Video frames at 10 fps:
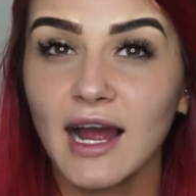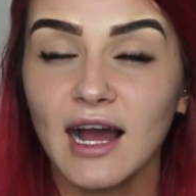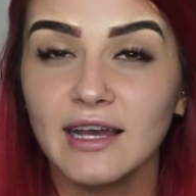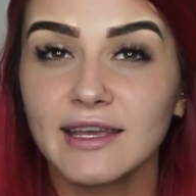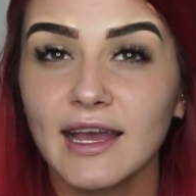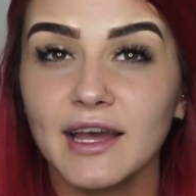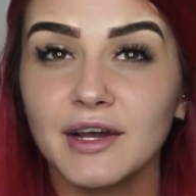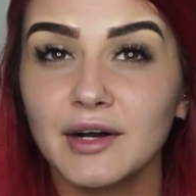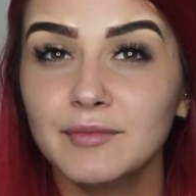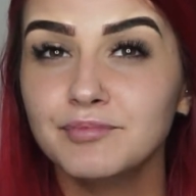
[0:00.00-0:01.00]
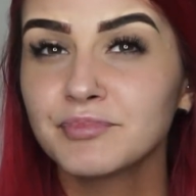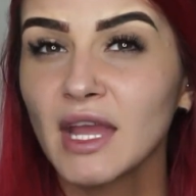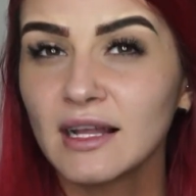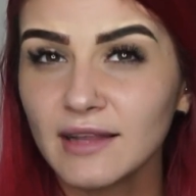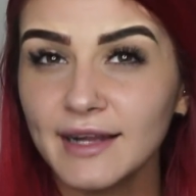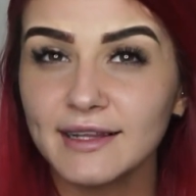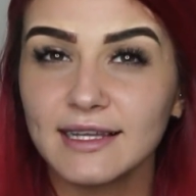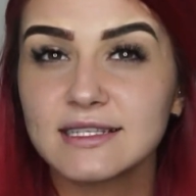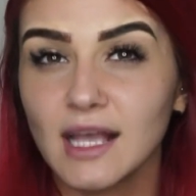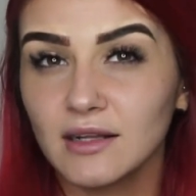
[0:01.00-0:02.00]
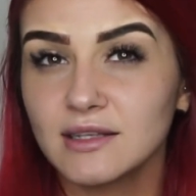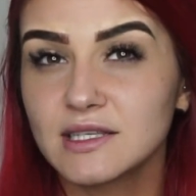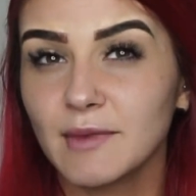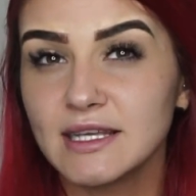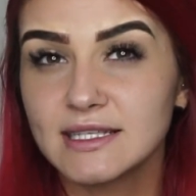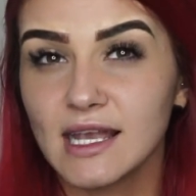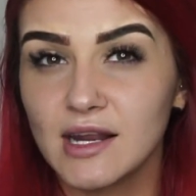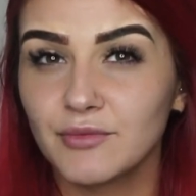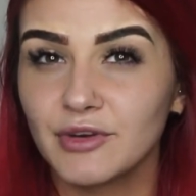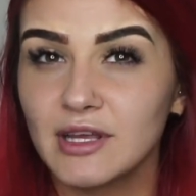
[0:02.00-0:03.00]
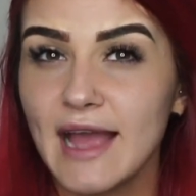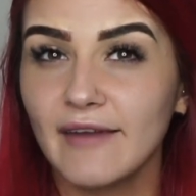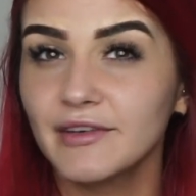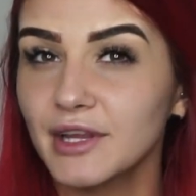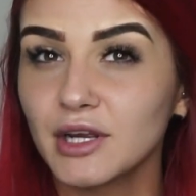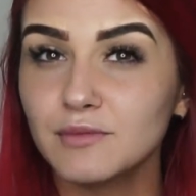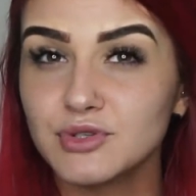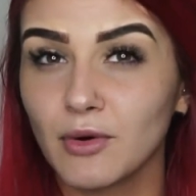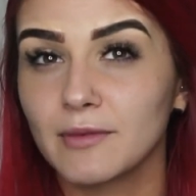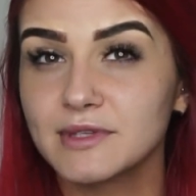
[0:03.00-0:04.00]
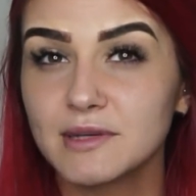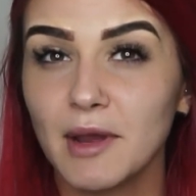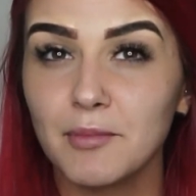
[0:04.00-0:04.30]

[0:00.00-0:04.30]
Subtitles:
I can let it like settle into my skin and really have it like absorb into my